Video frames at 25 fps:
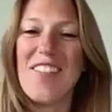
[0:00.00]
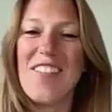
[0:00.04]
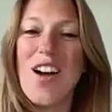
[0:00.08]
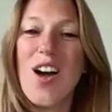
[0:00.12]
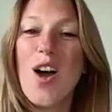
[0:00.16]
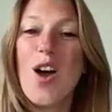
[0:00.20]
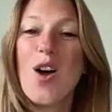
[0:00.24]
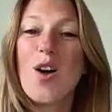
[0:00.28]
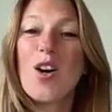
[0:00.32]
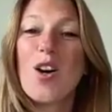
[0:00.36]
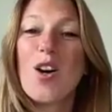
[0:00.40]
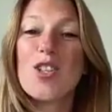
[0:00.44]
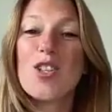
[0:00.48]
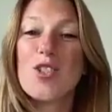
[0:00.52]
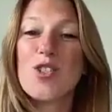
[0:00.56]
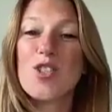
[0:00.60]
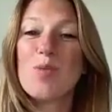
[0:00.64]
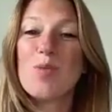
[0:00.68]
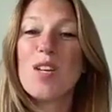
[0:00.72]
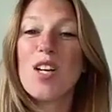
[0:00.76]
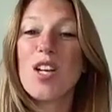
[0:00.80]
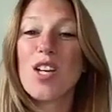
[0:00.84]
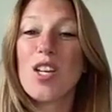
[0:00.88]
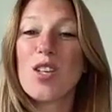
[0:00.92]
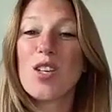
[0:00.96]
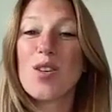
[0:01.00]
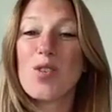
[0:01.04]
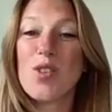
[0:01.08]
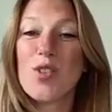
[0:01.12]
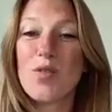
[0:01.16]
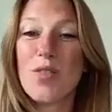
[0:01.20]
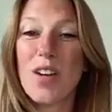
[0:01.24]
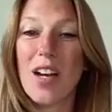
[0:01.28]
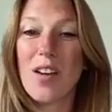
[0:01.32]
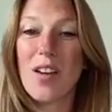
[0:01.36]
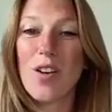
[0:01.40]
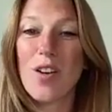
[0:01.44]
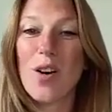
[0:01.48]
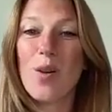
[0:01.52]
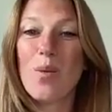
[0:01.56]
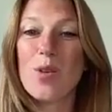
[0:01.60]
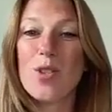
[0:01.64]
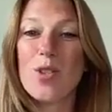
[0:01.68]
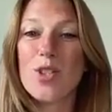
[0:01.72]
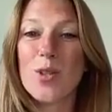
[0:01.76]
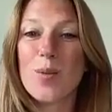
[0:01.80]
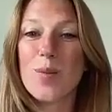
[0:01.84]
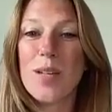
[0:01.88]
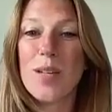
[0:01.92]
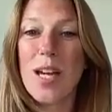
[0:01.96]
Would you do me a huge favor?
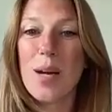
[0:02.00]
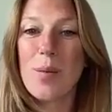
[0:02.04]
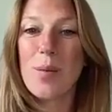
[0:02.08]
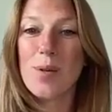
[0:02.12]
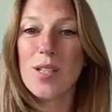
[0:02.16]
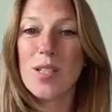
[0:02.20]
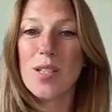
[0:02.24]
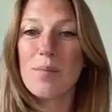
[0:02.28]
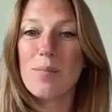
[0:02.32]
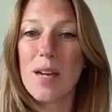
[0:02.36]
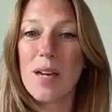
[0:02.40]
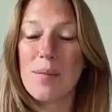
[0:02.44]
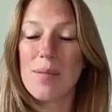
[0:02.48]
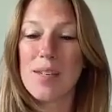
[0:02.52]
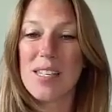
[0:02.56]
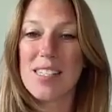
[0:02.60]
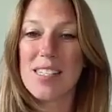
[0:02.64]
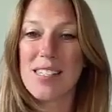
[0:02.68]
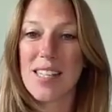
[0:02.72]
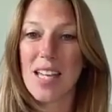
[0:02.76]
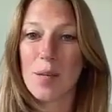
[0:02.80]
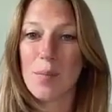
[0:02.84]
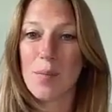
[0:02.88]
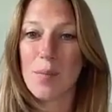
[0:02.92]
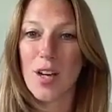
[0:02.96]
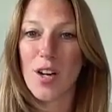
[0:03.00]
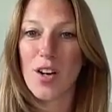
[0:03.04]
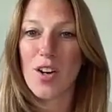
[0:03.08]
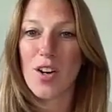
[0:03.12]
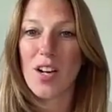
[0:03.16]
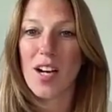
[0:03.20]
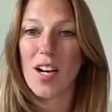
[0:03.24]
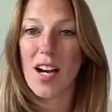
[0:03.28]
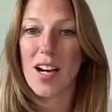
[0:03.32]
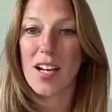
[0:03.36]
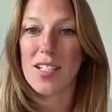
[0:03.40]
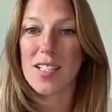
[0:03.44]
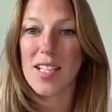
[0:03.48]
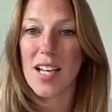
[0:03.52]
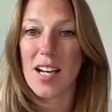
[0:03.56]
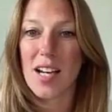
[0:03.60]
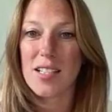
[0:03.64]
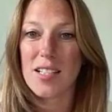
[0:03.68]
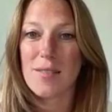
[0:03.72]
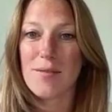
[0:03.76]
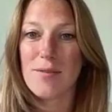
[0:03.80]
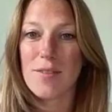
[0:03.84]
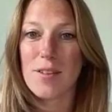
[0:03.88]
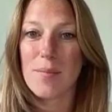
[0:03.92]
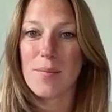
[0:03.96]
Would you be able to maybe send me her
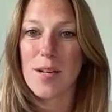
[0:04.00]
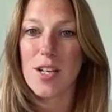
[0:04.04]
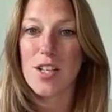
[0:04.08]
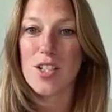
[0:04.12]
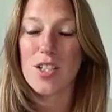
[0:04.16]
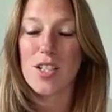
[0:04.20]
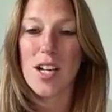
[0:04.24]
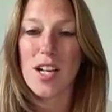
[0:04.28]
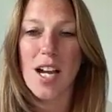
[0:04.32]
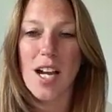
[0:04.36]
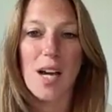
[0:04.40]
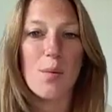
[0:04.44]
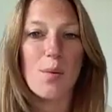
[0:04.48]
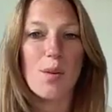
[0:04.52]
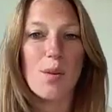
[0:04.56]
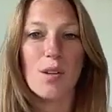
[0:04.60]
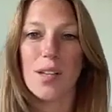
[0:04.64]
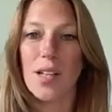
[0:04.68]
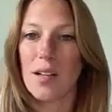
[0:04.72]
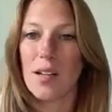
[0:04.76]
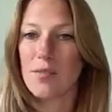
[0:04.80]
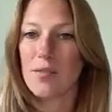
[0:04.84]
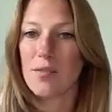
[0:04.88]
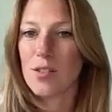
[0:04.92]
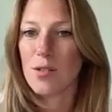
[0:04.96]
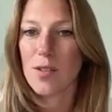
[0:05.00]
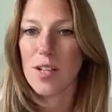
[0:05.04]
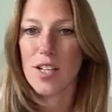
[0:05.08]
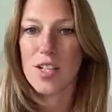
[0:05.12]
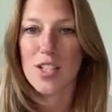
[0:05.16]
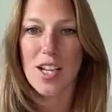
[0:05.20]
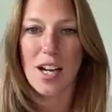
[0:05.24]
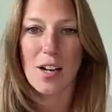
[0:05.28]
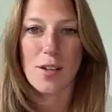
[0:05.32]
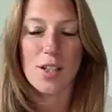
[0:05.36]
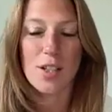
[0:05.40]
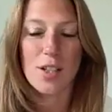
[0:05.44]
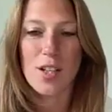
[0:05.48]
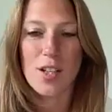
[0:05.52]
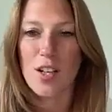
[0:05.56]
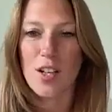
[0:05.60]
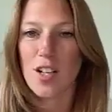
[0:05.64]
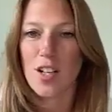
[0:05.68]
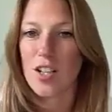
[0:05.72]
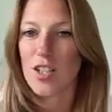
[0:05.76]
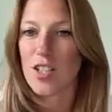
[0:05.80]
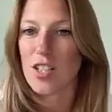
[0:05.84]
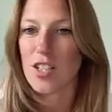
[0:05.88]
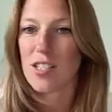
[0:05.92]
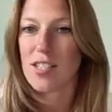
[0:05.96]
contact information? I would love to reach out to her
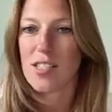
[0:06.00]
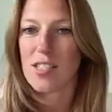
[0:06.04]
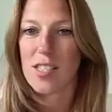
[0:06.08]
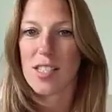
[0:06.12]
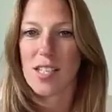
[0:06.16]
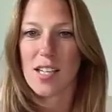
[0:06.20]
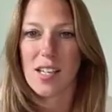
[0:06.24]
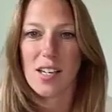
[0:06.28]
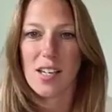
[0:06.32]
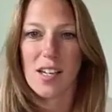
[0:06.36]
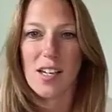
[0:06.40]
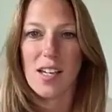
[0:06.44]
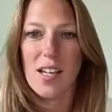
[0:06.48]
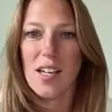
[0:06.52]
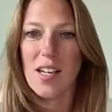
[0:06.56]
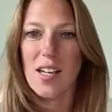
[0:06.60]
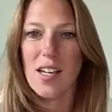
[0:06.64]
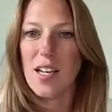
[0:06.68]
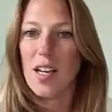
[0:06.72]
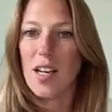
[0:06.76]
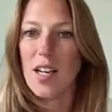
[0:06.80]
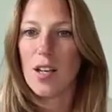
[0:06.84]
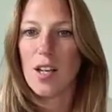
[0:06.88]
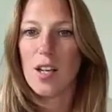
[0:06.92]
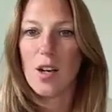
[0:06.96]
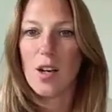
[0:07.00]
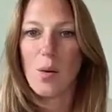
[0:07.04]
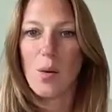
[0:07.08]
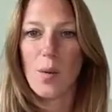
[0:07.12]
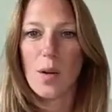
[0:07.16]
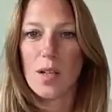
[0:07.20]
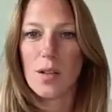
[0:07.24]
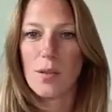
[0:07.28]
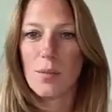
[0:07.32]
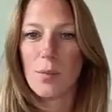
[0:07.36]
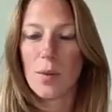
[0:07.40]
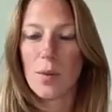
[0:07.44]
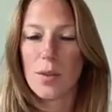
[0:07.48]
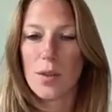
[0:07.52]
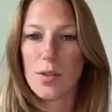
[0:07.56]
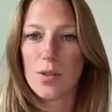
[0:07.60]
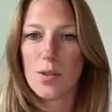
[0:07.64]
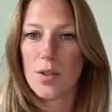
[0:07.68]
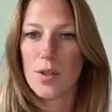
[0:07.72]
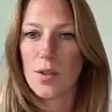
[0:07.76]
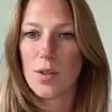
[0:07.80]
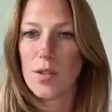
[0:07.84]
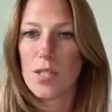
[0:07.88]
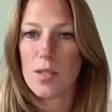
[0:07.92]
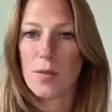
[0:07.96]
and just see, what they're
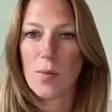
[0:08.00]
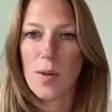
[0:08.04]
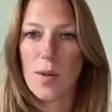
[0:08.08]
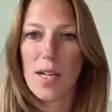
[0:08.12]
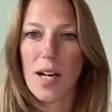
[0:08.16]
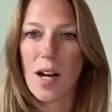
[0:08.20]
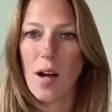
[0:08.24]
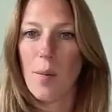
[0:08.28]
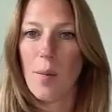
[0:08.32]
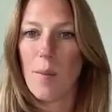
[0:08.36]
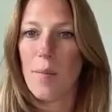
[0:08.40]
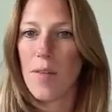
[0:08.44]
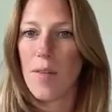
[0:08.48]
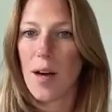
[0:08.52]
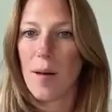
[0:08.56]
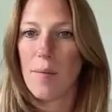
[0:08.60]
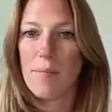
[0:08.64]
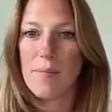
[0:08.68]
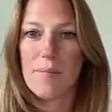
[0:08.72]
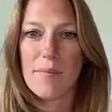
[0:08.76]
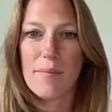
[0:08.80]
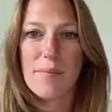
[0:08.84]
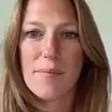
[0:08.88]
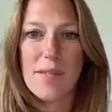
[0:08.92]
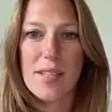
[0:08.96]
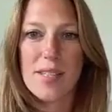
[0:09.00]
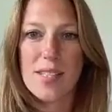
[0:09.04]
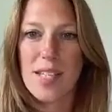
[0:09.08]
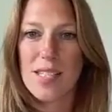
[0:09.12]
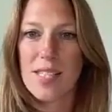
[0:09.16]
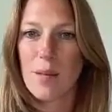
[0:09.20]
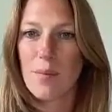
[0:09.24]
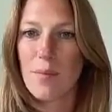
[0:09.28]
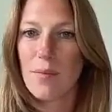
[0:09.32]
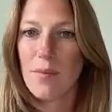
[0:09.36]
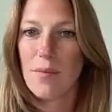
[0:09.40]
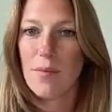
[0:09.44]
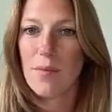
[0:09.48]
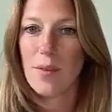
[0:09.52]
doing so we can help them. Is that something?